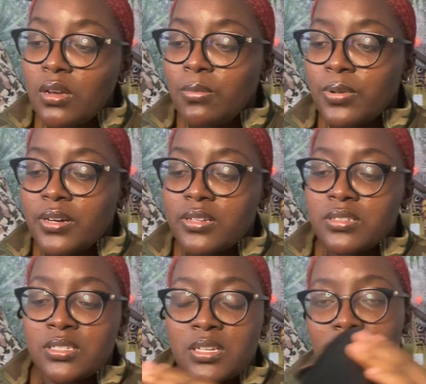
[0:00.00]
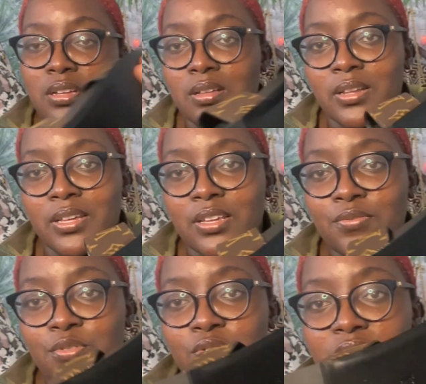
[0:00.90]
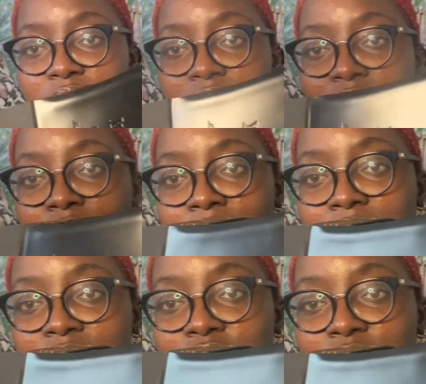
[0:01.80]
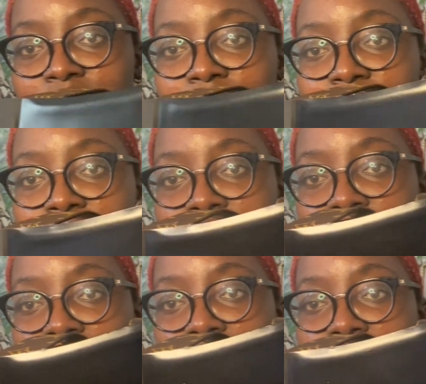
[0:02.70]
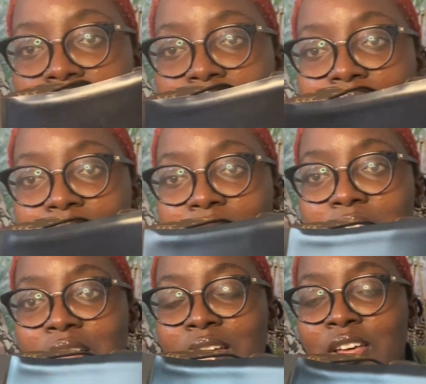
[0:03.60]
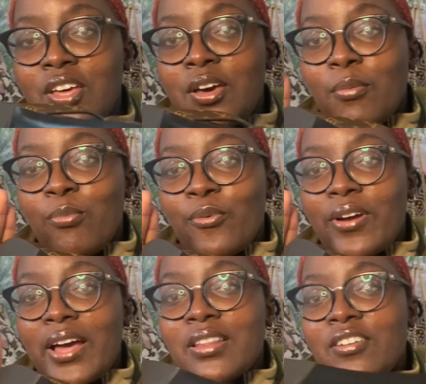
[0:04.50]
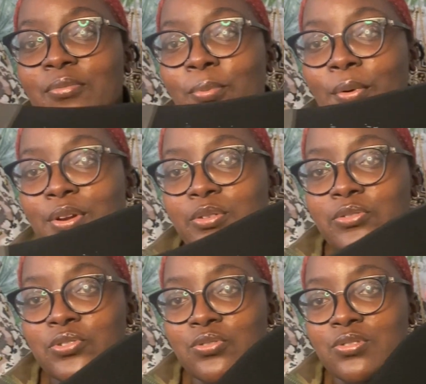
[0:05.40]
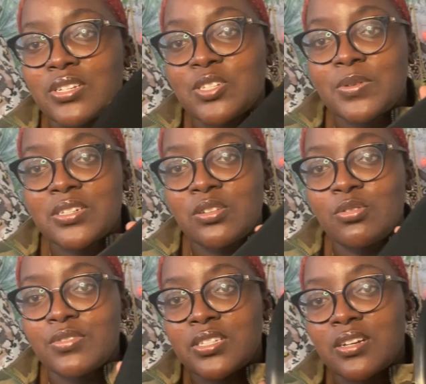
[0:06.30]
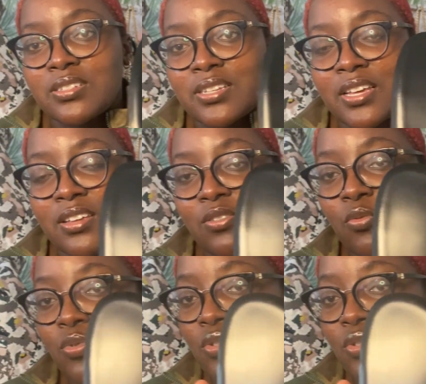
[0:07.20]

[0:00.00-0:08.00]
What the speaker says: But yeah, like if you just see, like it's just clean. I love brand new shoes, and especially Louis Vuitton's, like when